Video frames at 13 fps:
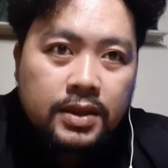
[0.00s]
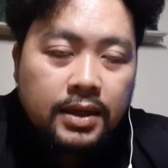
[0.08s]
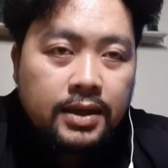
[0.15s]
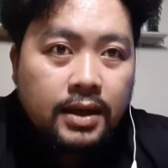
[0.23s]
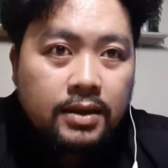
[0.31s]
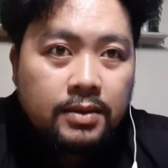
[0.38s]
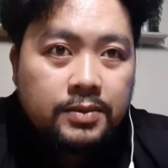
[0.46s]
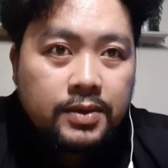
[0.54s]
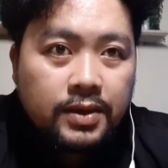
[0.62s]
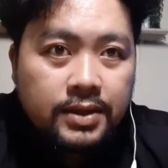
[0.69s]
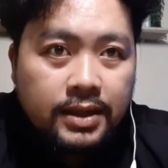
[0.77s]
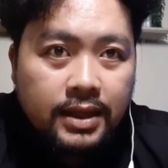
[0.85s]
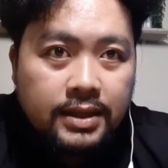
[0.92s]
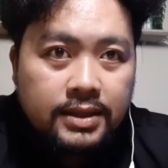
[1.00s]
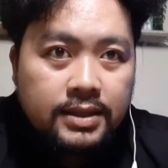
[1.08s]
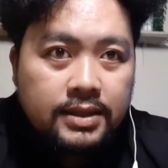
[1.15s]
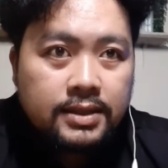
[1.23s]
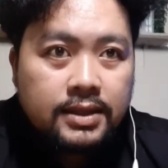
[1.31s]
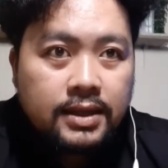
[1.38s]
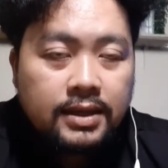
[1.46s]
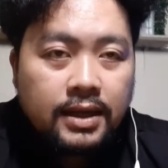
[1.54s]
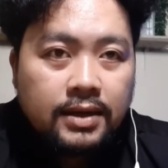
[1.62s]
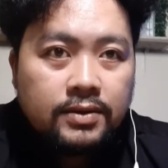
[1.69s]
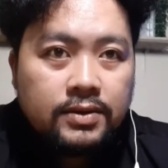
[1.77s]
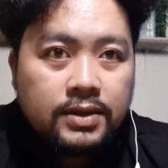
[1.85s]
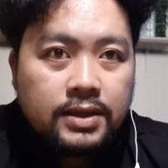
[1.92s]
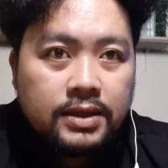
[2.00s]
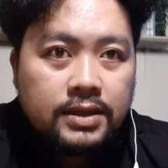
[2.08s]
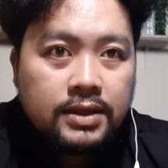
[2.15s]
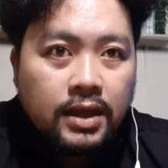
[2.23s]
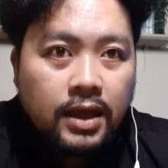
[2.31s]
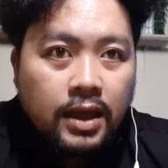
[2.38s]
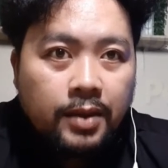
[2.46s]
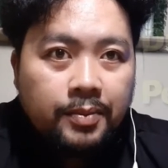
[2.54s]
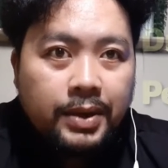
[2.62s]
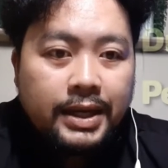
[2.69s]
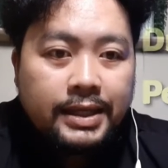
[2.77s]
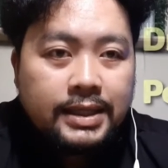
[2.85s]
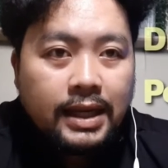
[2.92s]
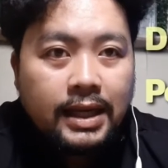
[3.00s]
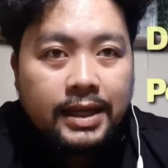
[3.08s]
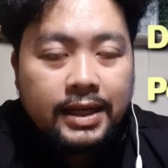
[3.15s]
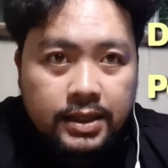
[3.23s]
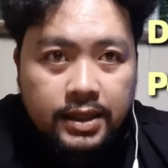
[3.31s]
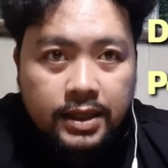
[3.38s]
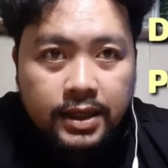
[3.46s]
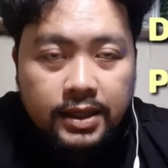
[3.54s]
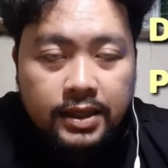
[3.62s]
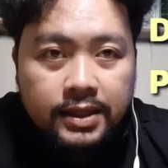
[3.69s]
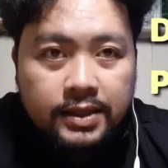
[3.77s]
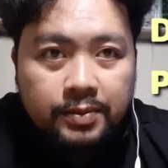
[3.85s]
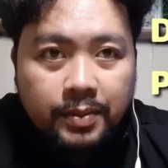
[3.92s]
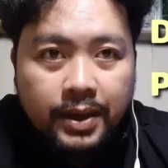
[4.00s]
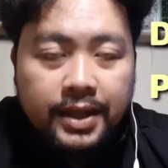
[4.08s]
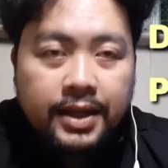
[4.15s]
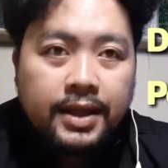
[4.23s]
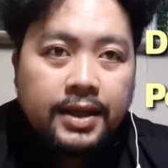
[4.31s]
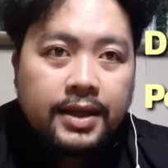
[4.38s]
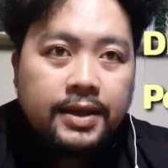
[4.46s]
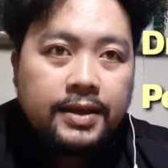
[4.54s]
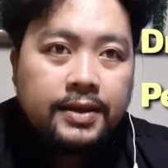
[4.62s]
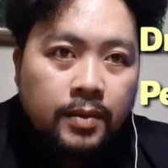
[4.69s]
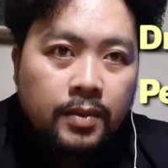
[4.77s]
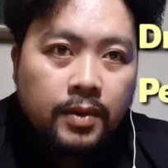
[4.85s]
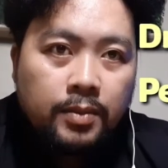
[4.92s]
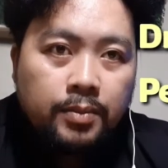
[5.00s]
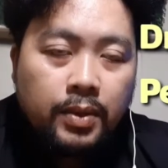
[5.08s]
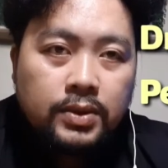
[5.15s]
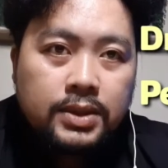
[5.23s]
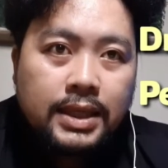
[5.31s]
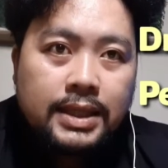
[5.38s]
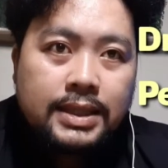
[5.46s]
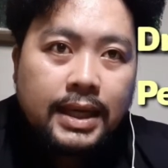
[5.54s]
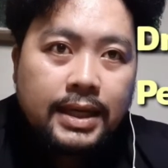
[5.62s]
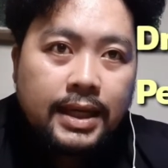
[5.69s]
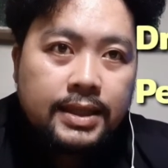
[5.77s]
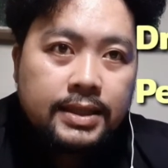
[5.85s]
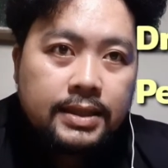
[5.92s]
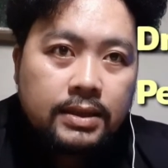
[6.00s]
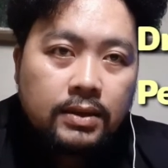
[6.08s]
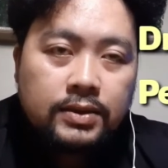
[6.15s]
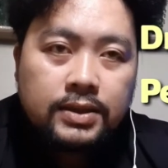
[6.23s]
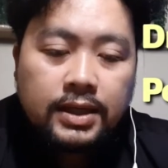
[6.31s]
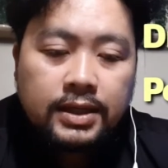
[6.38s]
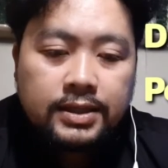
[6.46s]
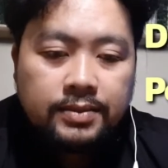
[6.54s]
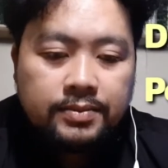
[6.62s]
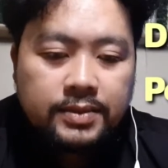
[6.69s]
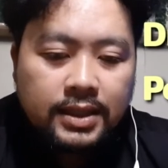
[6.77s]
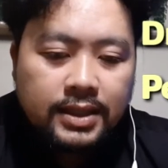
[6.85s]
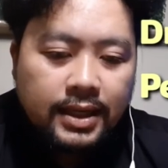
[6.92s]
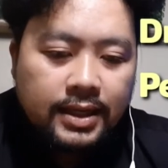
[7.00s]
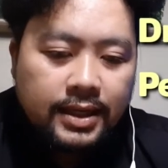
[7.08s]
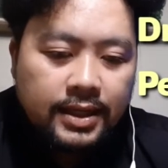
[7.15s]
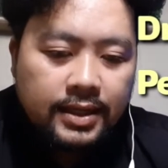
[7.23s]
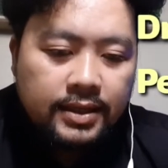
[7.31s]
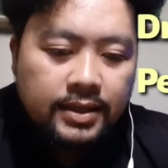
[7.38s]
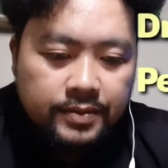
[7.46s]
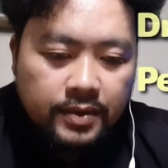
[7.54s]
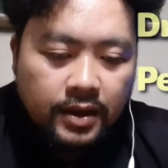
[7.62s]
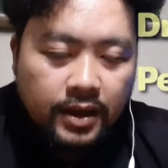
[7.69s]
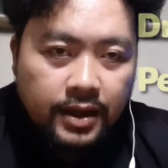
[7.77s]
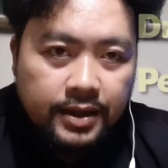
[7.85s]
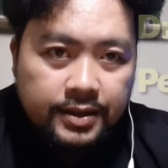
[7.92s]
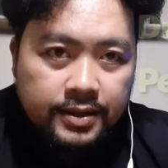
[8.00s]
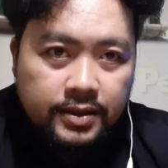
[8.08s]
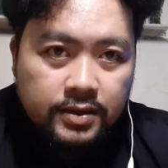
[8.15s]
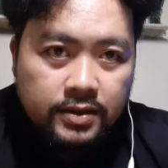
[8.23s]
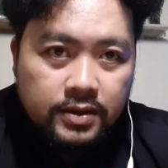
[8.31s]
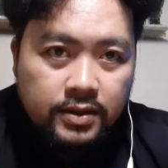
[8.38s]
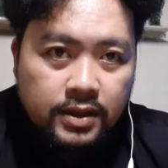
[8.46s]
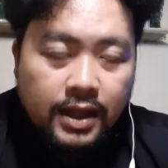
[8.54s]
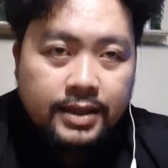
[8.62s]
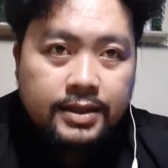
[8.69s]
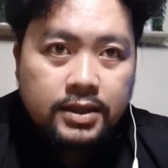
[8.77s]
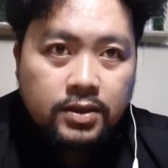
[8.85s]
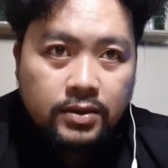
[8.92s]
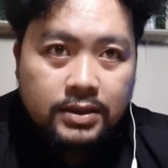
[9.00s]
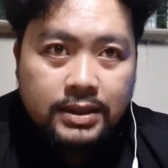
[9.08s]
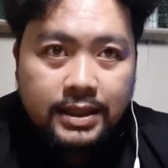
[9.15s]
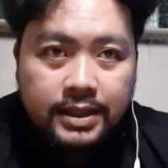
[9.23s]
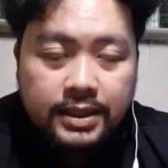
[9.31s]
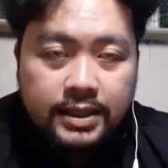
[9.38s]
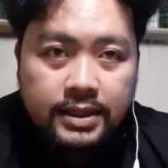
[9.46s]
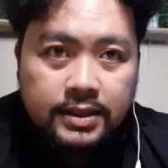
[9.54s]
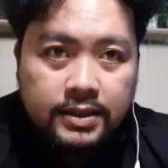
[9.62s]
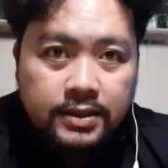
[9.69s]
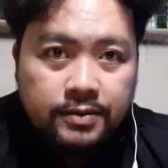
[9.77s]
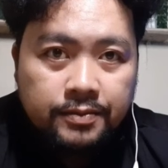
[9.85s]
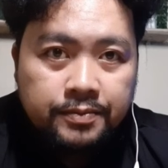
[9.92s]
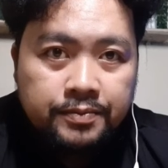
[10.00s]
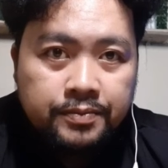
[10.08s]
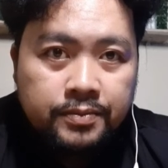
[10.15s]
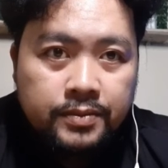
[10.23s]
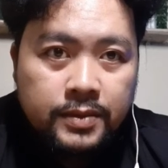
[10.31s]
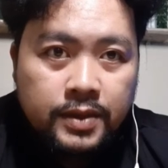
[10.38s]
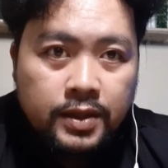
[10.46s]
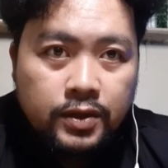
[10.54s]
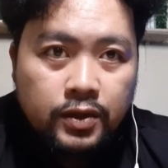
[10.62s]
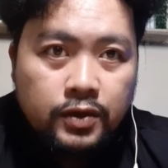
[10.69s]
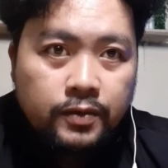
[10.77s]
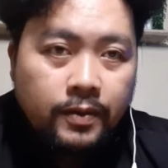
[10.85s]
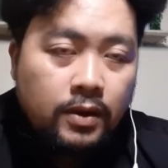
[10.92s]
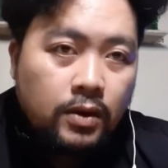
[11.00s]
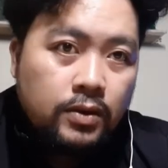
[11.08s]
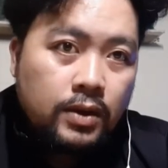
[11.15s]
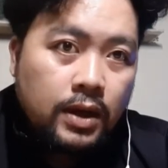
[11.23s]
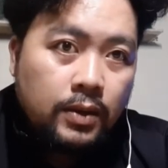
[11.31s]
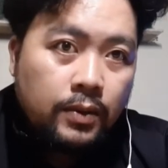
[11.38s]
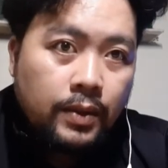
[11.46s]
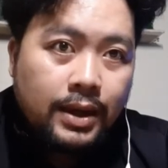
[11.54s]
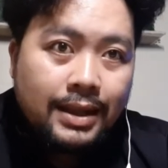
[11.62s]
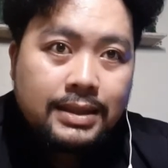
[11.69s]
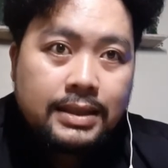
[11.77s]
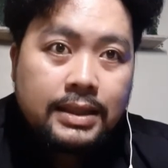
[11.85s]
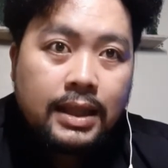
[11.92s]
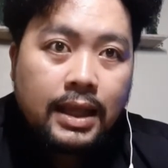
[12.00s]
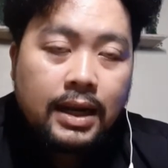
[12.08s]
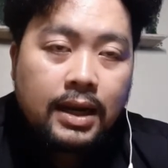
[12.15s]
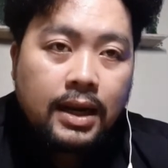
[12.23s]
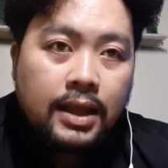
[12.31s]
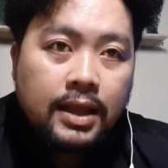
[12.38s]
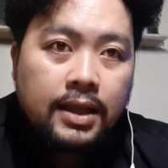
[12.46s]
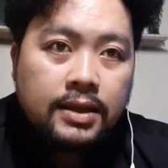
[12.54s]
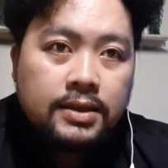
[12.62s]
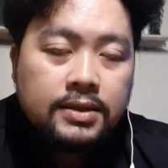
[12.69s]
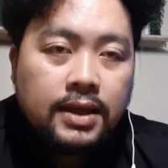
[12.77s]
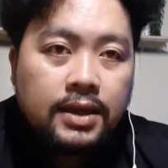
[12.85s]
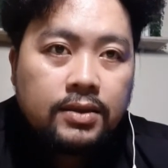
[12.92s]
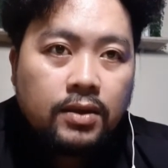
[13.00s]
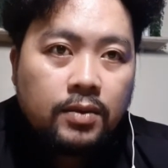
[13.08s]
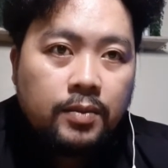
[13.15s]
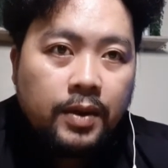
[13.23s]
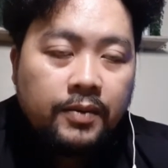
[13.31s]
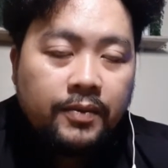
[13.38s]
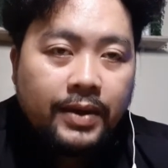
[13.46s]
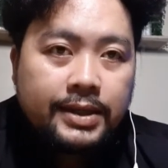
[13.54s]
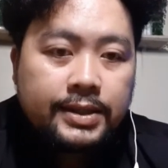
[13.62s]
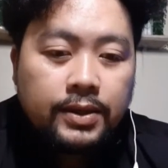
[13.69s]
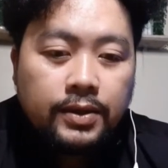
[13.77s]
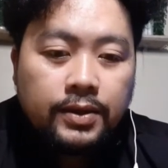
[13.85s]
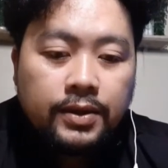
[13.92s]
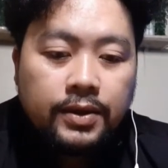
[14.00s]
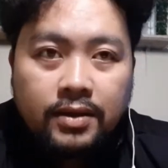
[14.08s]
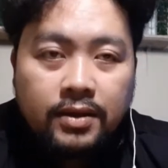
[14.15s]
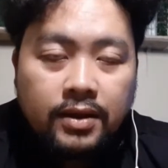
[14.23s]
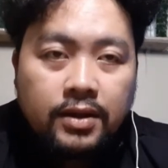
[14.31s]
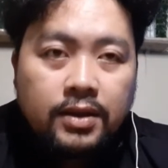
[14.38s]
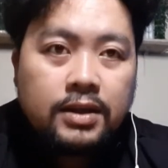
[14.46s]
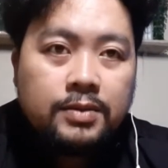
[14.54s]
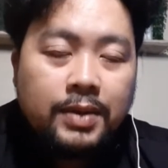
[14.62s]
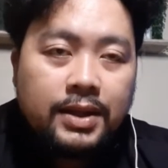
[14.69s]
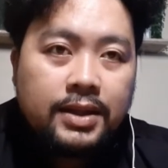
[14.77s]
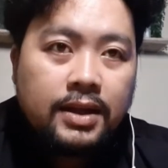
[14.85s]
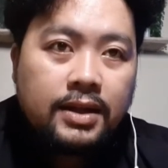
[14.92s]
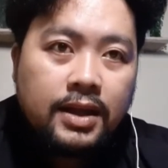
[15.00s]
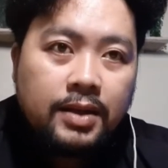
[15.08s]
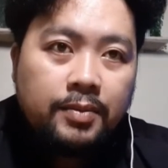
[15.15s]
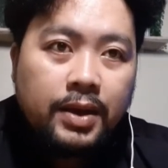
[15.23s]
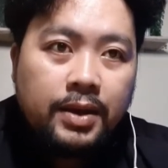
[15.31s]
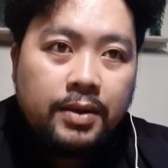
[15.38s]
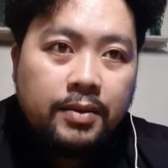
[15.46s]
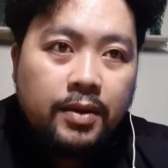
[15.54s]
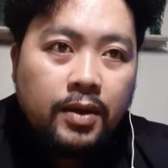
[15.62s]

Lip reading: The drug of choice against tetanus is penicillin. It is very potent against Clostridium tetani. And the antitoxin is useful only when it's in early state of infection. It is better given